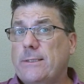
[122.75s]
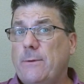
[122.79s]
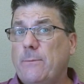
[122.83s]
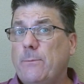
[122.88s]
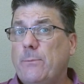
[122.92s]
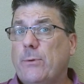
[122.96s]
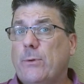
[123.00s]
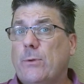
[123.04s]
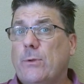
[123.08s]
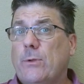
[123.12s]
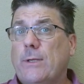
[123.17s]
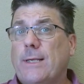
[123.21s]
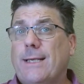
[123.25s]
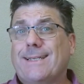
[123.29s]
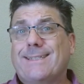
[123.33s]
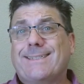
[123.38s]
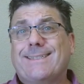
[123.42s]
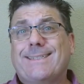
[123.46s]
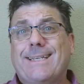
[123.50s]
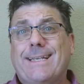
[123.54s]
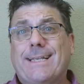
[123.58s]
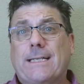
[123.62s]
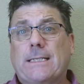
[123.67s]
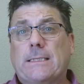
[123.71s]
simple as
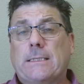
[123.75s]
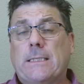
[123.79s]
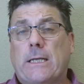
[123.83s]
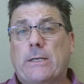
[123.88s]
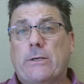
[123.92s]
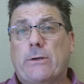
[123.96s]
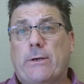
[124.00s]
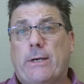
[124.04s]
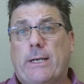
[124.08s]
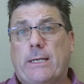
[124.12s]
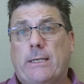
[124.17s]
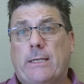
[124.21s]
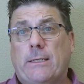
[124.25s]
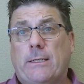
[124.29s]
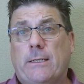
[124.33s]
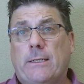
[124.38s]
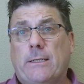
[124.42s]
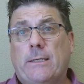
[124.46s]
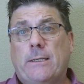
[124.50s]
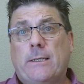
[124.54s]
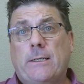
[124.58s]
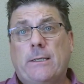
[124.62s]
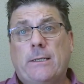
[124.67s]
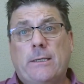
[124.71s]
decluttering
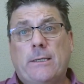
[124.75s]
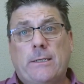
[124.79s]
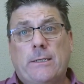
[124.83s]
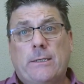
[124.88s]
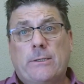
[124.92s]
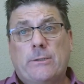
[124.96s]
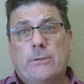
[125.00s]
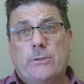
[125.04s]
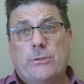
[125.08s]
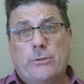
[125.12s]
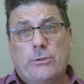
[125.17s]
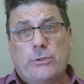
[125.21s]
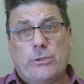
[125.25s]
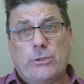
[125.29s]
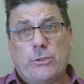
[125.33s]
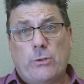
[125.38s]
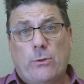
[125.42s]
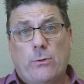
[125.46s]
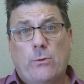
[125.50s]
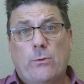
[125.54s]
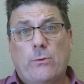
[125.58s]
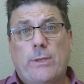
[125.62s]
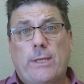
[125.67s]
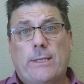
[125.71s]
to
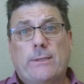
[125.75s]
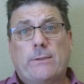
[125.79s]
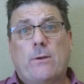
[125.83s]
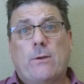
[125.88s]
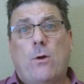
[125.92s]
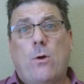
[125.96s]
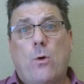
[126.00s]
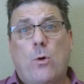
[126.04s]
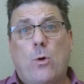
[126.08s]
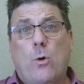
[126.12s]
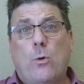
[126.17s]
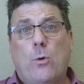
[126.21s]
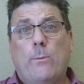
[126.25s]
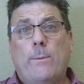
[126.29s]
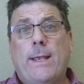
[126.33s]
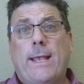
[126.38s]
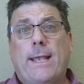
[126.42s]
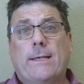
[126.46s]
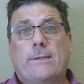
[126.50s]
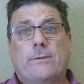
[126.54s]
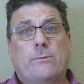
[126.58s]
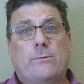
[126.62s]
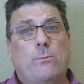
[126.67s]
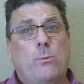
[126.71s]
show that the home
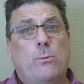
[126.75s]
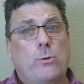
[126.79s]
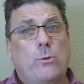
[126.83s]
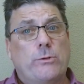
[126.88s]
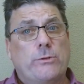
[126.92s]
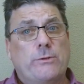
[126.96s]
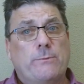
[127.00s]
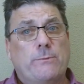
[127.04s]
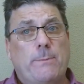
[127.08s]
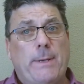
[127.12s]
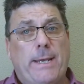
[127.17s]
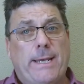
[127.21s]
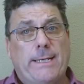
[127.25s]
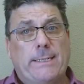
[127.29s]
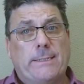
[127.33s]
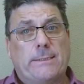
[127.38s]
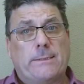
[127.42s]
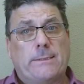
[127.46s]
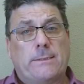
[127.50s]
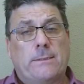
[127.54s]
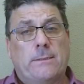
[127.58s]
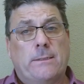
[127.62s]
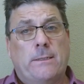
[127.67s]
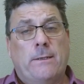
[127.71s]
has more
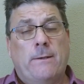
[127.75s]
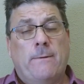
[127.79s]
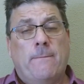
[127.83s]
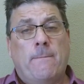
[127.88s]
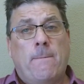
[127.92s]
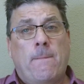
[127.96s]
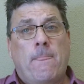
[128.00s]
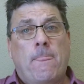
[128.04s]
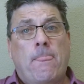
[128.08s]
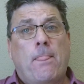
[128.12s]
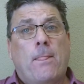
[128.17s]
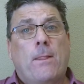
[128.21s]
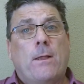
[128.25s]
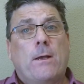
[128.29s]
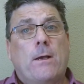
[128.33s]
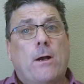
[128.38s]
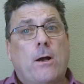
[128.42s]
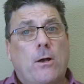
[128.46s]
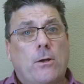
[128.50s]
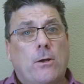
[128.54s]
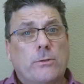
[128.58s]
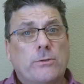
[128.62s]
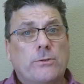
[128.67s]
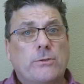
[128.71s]
space.
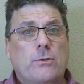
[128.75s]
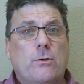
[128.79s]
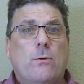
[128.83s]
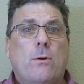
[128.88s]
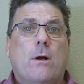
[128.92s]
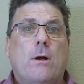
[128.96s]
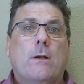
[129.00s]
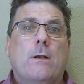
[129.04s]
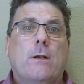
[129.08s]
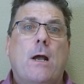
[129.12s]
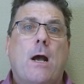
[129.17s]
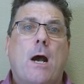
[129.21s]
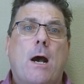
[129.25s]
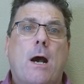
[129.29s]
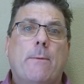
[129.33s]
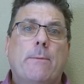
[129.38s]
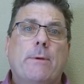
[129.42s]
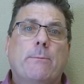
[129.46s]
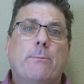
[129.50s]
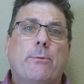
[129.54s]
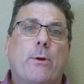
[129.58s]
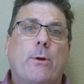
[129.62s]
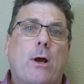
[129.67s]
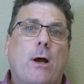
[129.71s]
Also, a
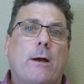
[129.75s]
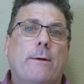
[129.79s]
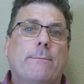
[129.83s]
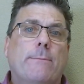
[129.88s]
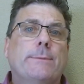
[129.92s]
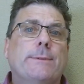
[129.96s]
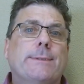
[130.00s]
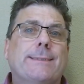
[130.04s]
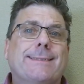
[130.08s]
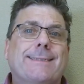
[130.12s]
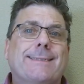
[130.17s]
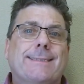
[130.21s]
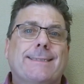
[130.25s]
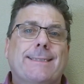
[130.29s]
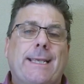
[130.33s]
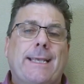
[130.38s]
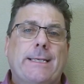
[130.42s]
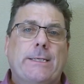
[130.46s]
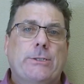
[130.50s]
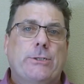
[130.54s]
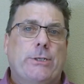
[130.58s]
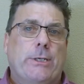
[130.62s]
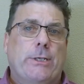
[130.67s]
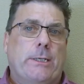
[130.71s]
common problem is
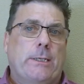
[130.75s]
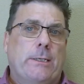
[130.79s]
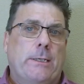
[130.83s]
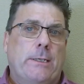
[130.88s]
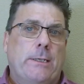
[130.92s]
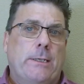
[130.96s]
staging.